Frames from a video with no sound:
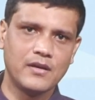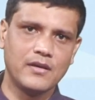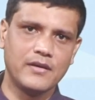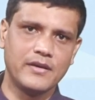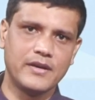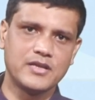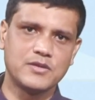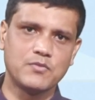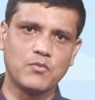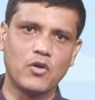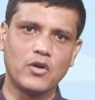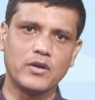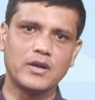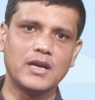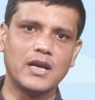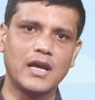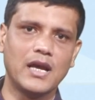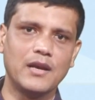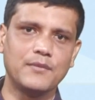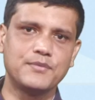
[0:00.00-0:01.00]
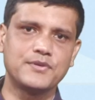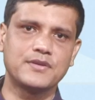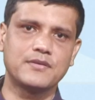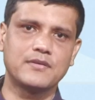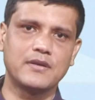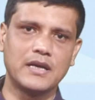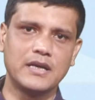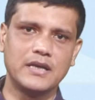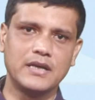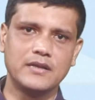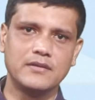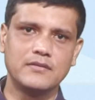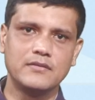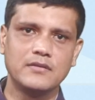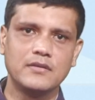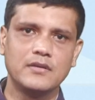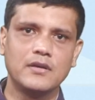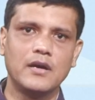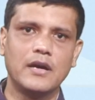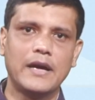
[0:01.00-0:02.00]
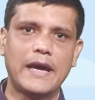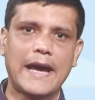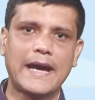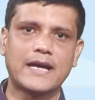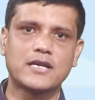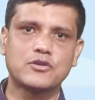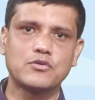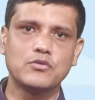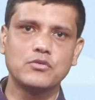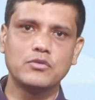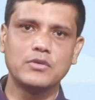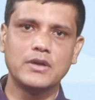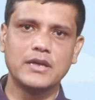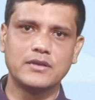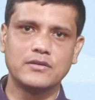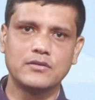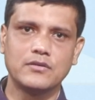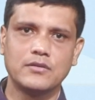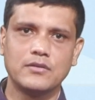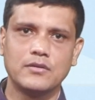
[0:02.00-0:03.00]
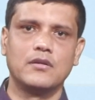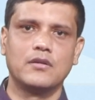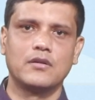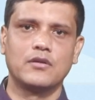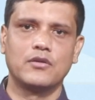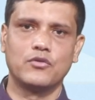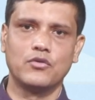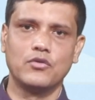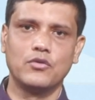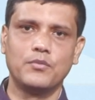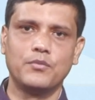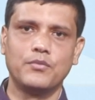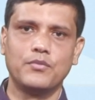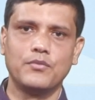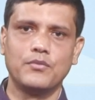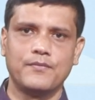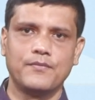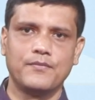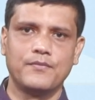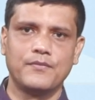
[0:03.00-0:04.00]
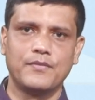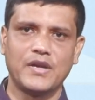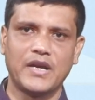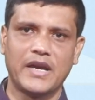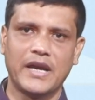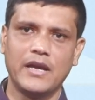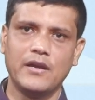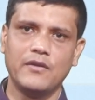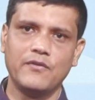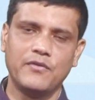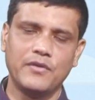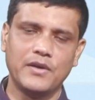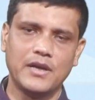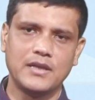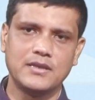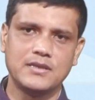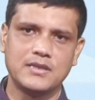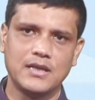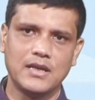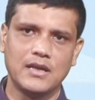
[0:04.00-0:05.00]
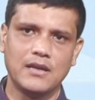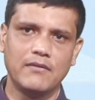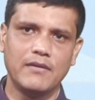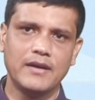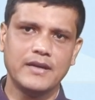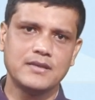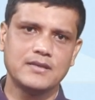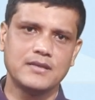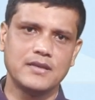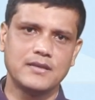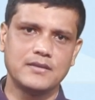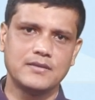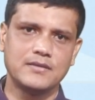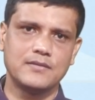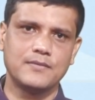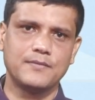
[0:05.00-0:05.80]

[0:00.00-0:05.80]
This model helps credit excluded group gain financial access.